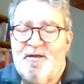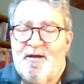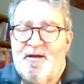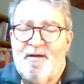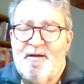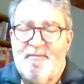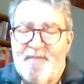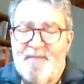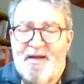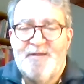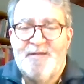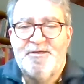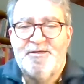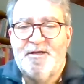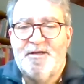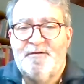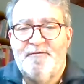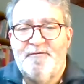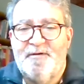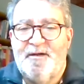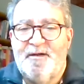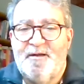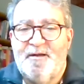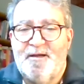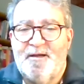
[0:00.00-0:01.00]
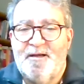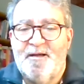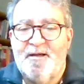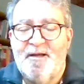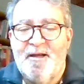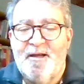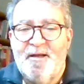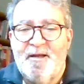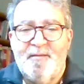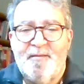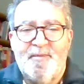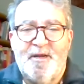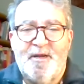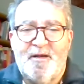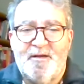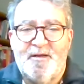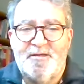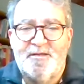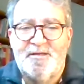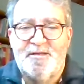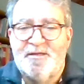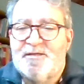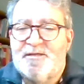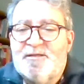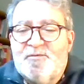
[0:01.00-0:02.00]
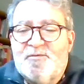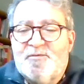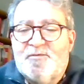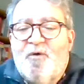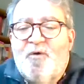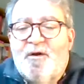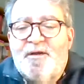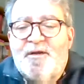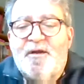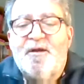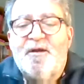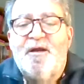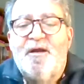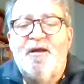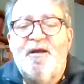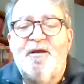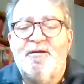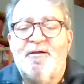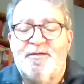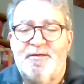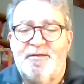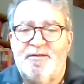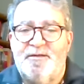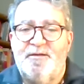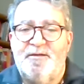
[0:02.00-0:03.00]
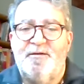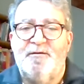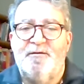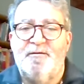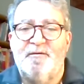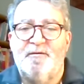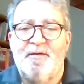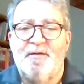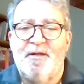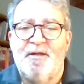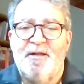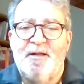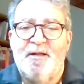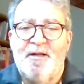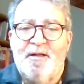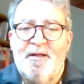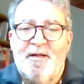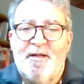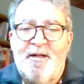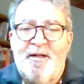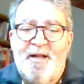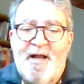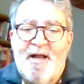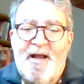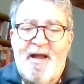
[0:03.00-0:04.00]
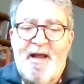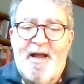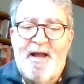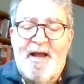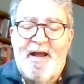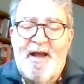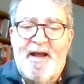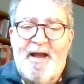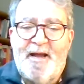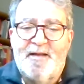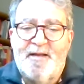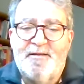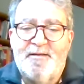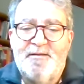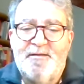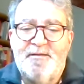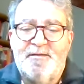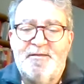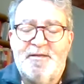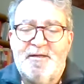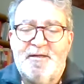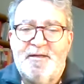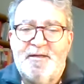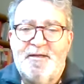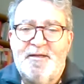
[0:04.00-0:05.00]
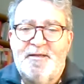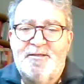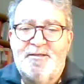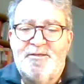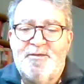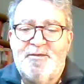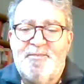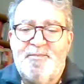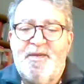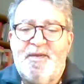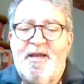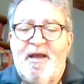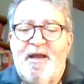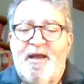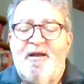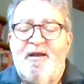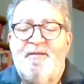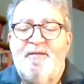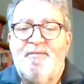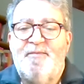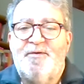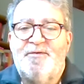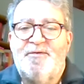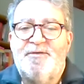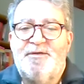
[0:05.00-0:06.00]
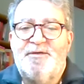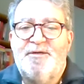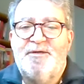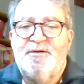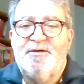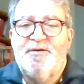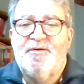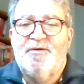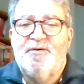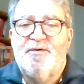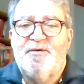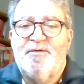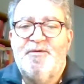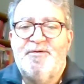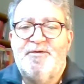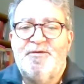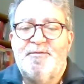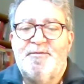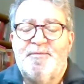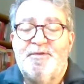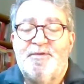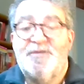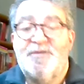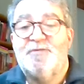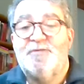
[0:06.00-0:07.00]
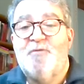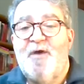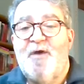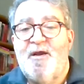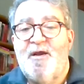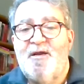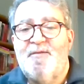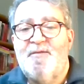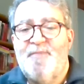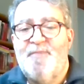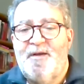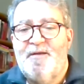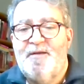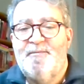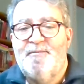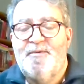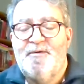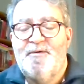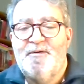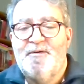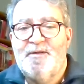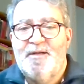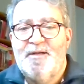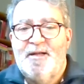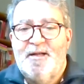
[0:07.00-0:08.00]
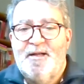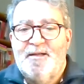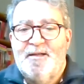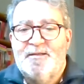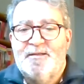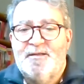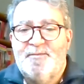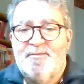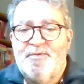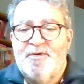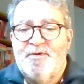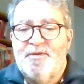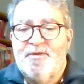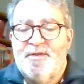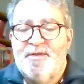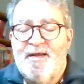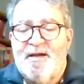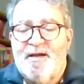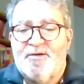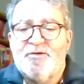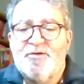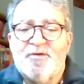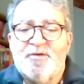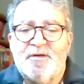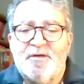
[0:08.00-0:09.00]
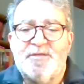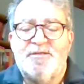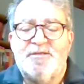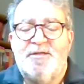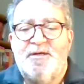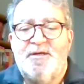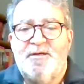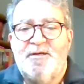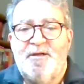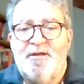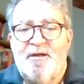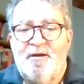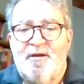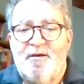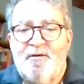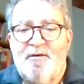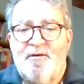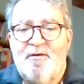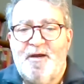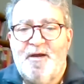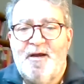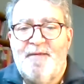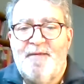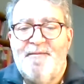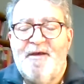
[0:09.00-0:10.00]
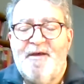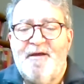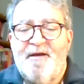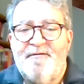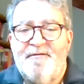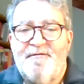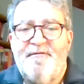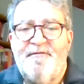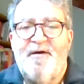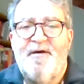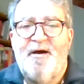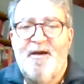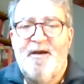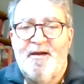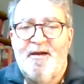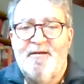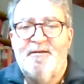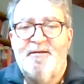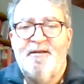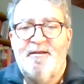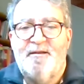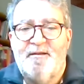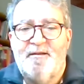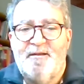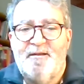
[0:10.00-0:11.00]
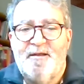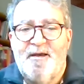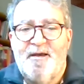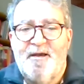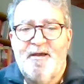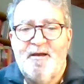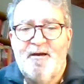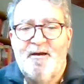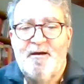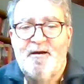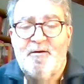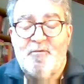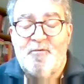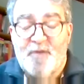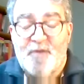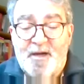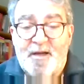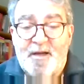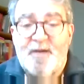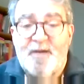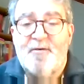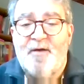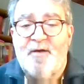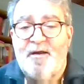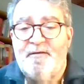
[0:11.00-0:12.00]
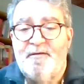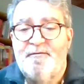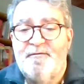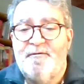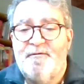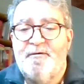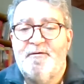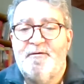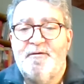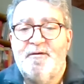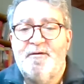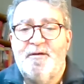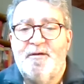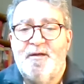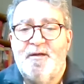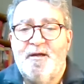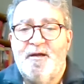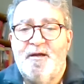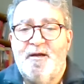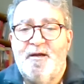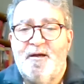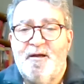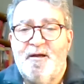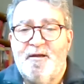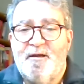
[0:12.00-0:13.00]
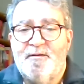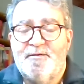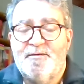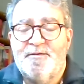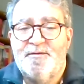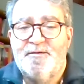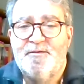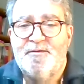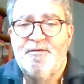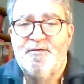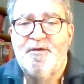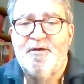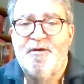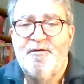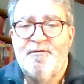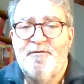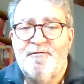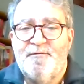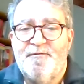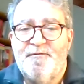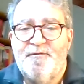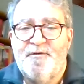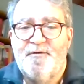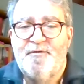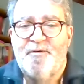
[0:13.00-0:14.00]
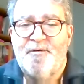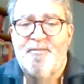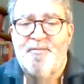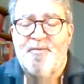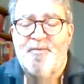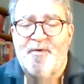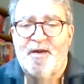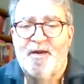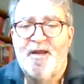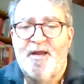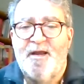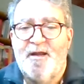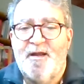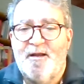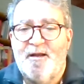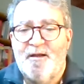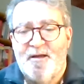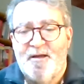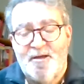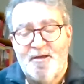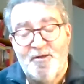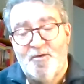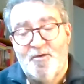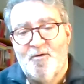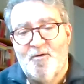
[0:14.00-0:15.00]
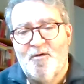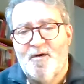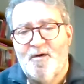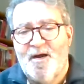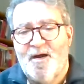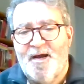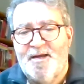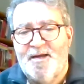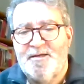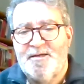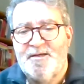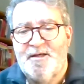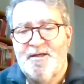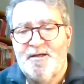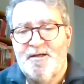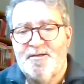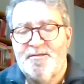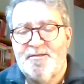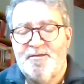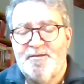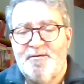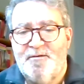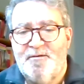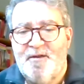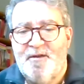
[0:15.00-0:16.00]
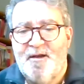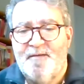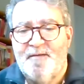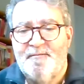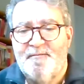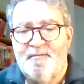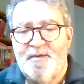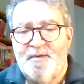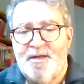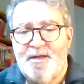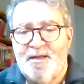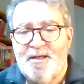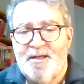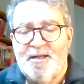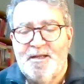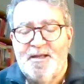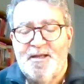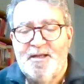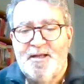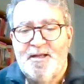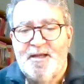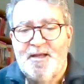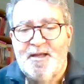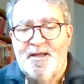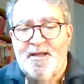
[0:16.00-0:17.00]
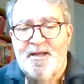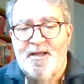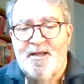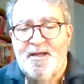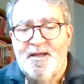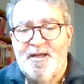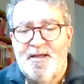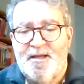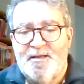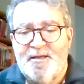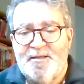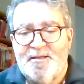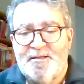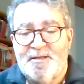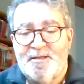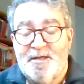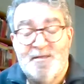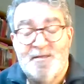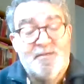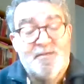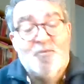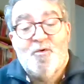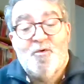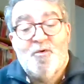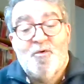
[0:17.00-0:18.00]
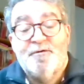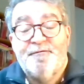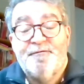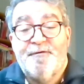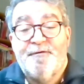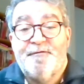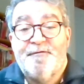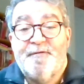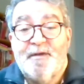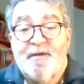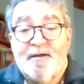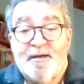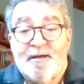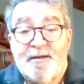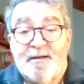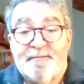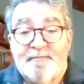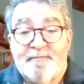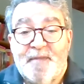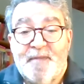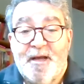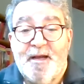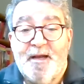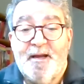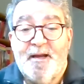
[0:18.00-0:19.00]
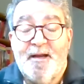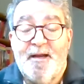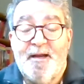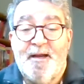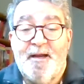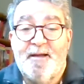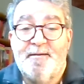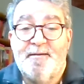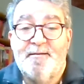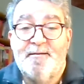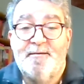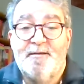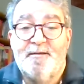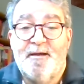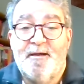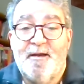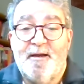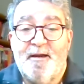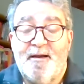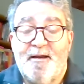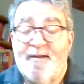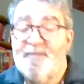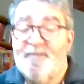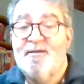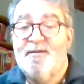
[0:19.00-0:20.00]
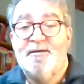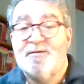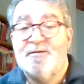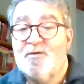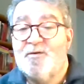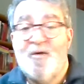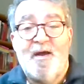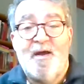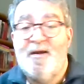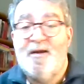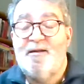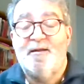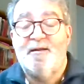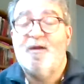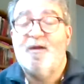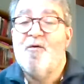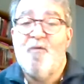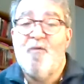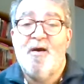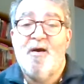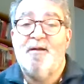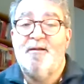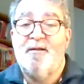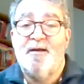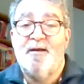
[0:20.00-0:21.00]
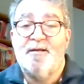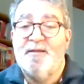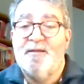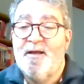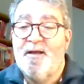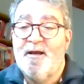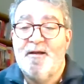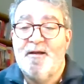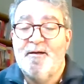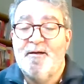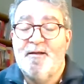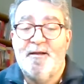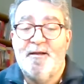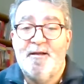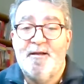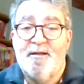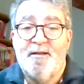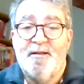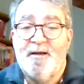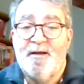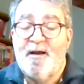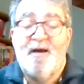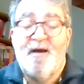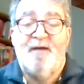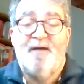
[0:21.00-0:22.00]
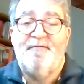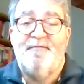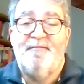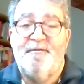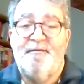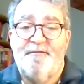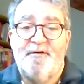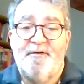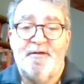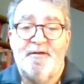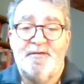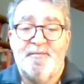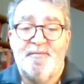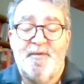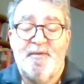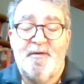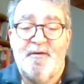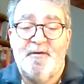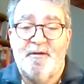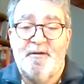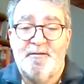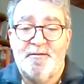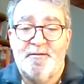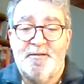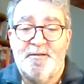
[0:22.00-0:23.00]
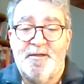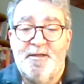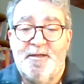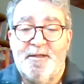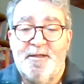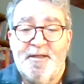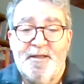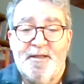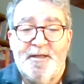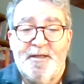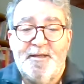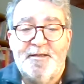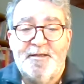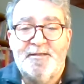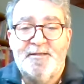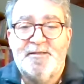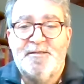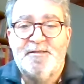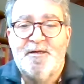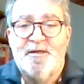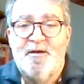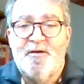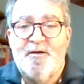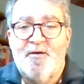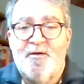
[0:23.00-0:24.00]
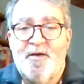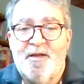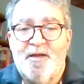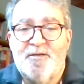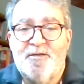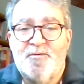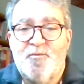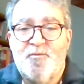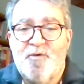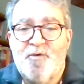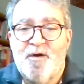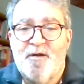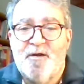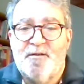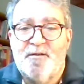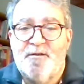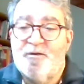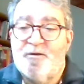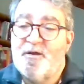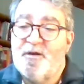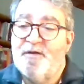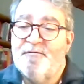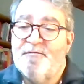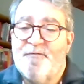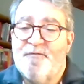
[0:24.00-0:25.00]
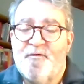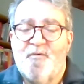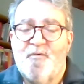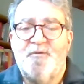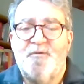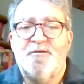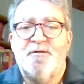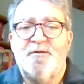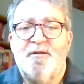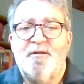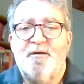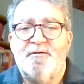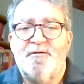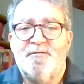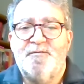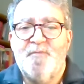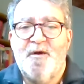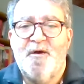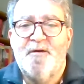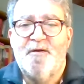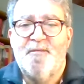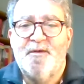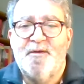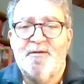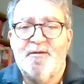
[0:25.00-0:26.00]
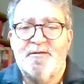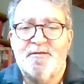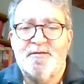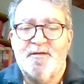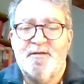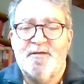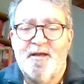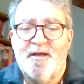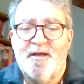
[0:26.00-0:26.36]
a magic feeling, because this is what you're here to do. And to be able to persuade people to put their trust in you, and then find that they are really grateful to you for bringing your idea to them, is a wonderful feeling. And I don't think it's anything quite like that that I've ever experienced. So it's worth looking forward to those moments